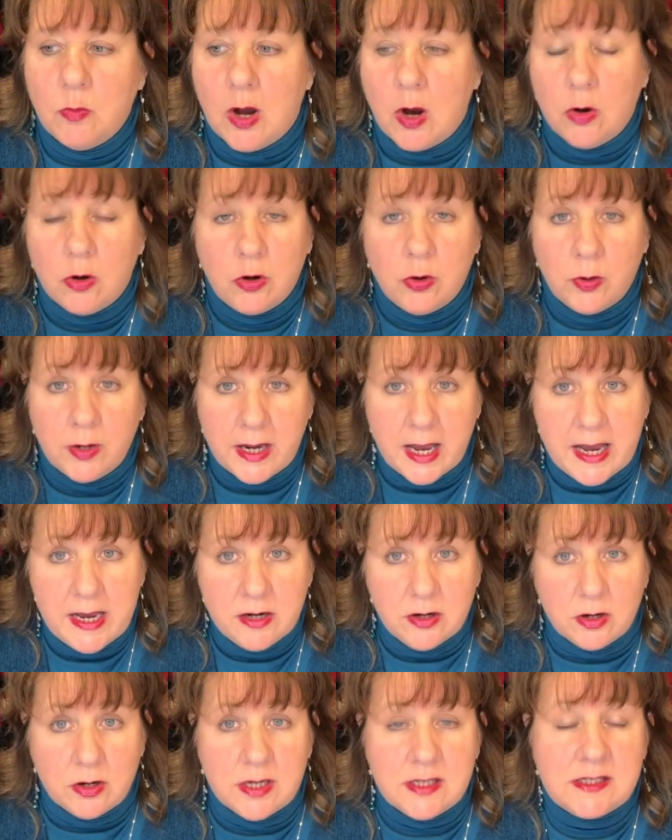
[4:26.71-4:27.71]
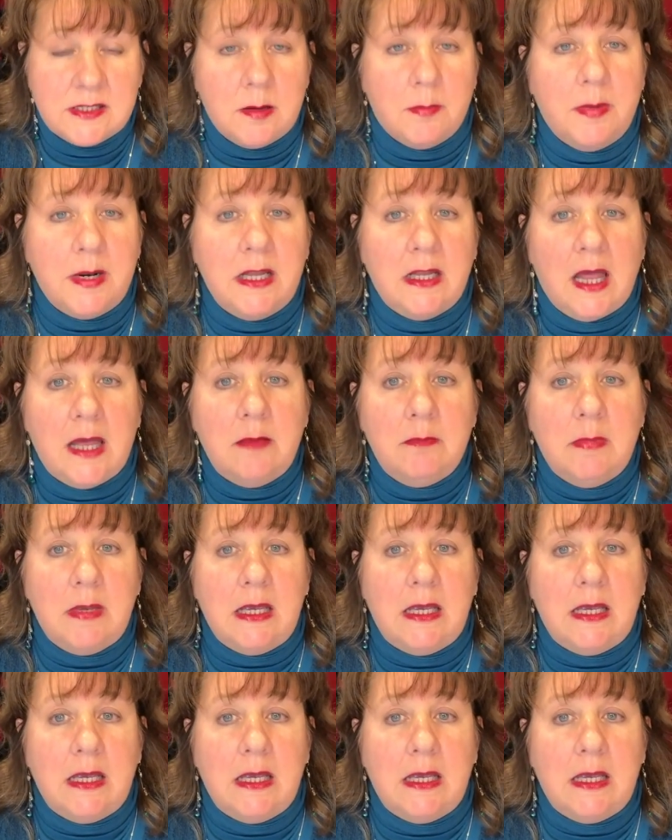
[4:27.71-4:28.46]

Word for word: Well, creator is somebody like